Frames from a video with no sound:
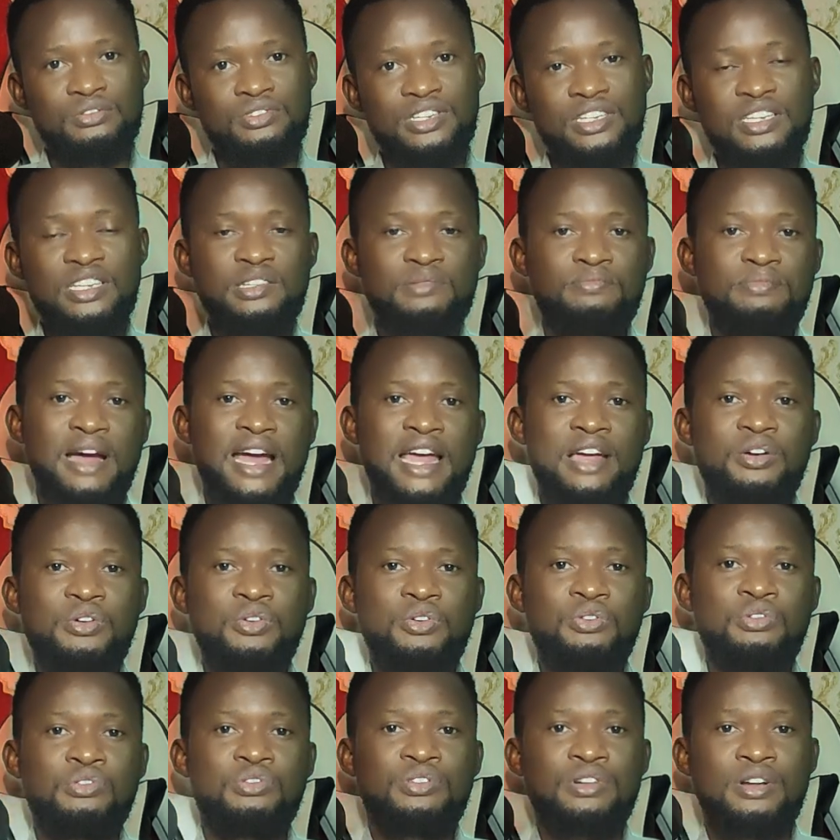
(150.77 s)
This is my
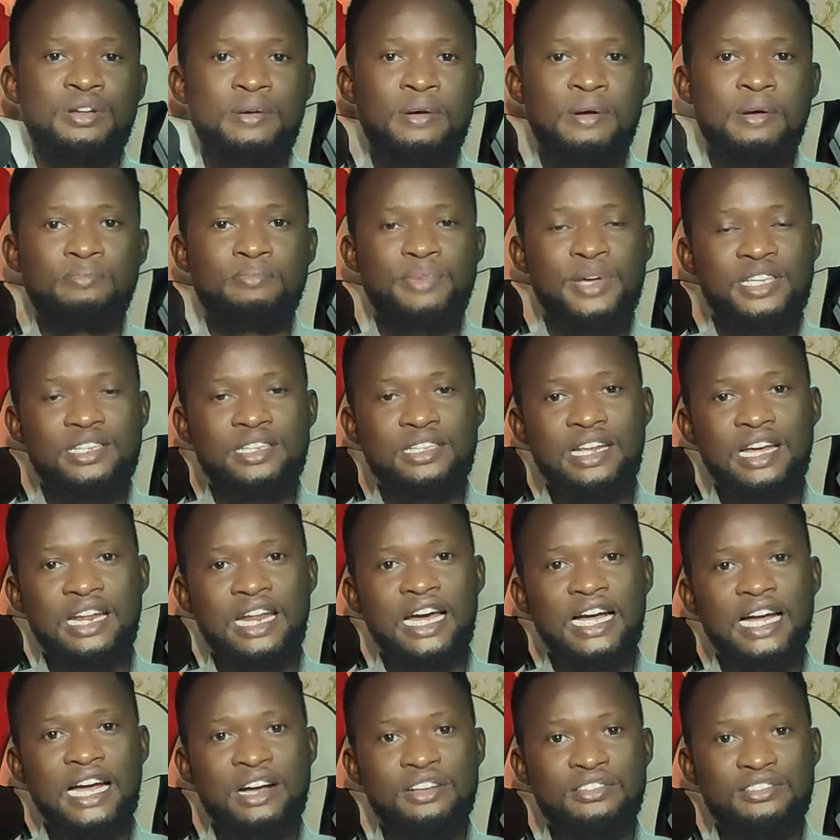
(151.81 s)
own personal
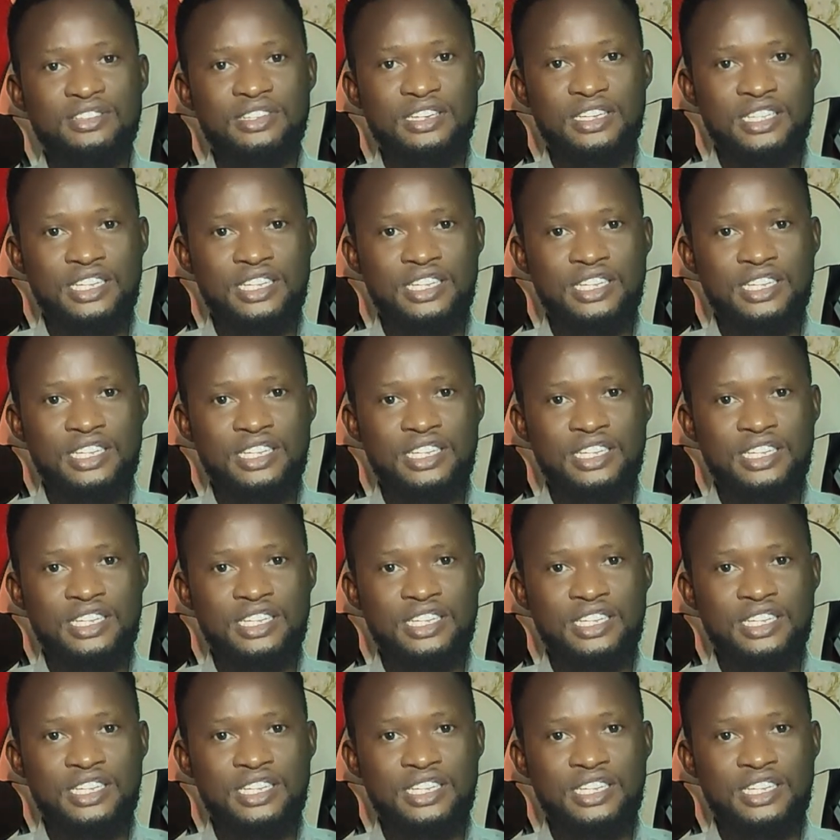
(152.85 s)
account